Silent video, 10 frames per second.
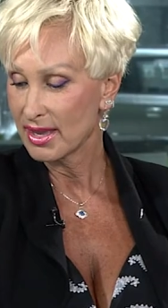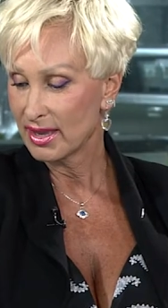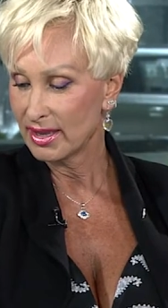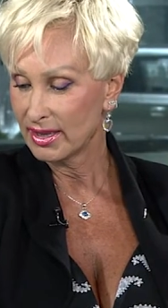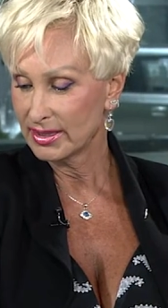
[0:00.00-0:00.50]

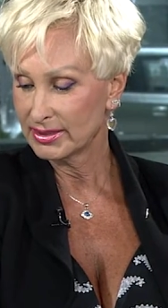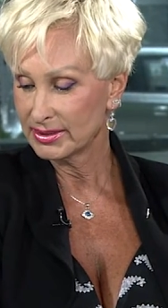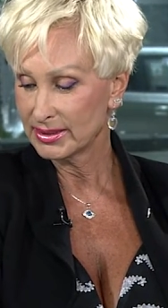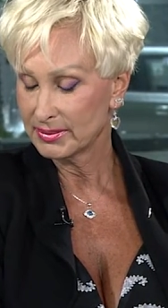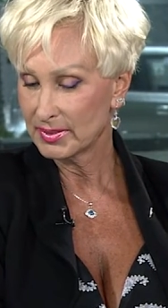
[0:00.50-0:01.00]
and
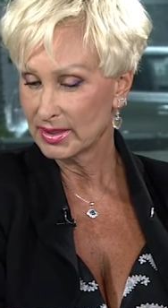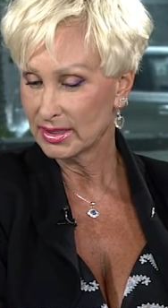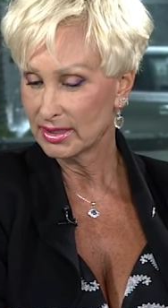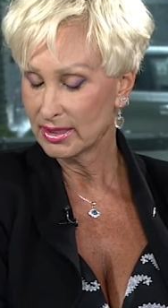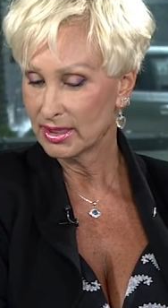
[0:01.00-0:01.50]
uh,
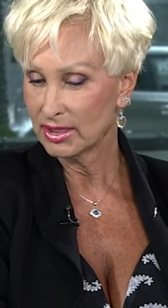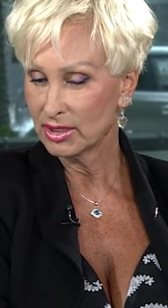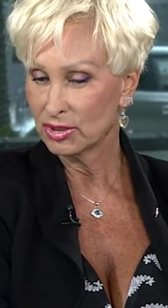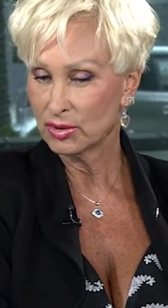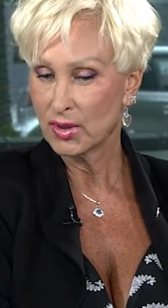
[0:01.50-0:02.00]

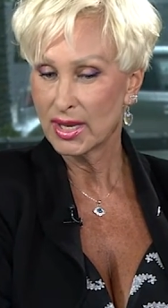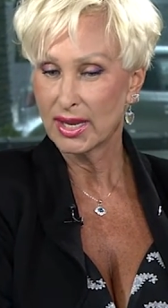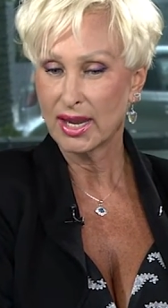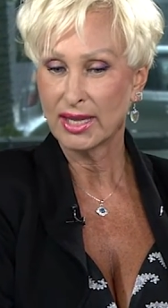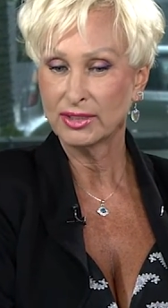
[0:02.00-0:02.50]
you know.
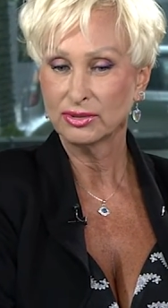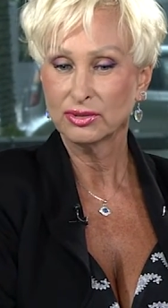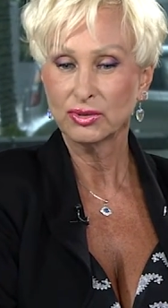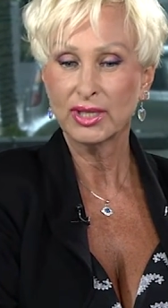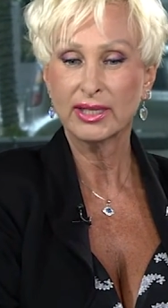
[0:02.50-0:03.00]
I don't
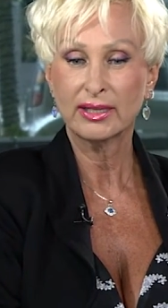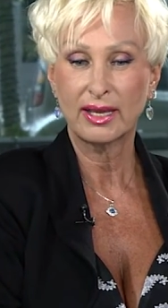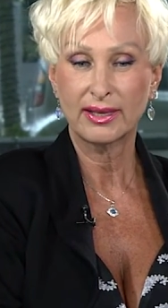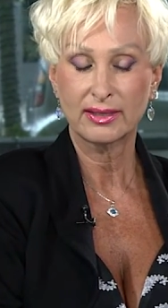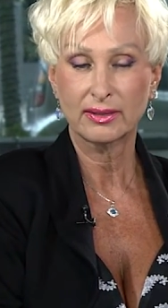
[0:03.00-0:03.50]
really
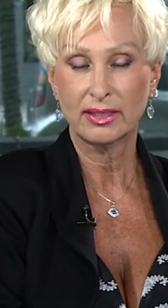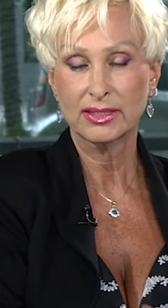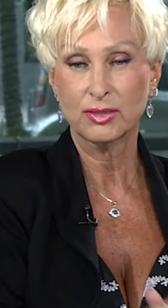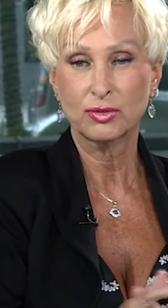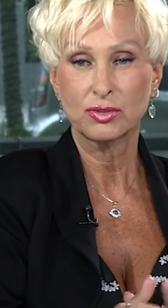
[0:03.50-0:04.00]
like, let's
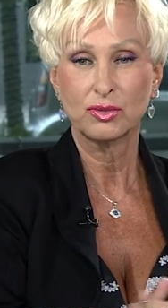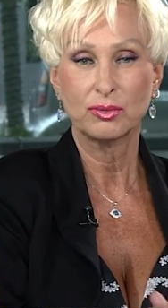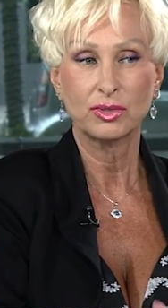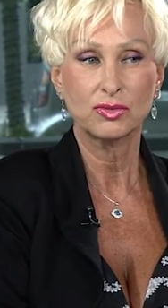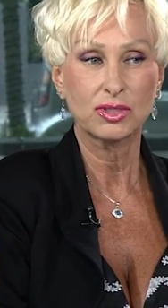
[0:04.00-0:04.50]
go to the
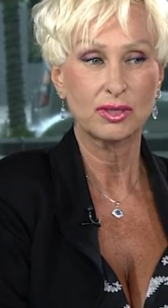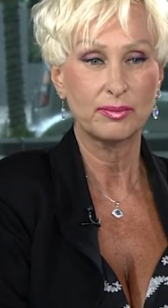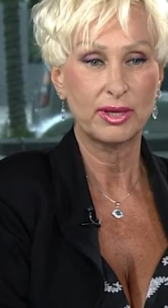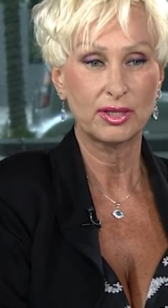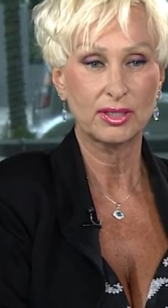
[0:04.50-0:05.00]
music
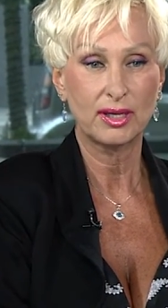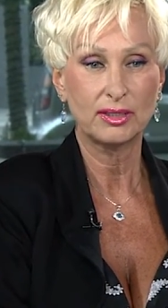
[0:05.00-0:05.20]
part, I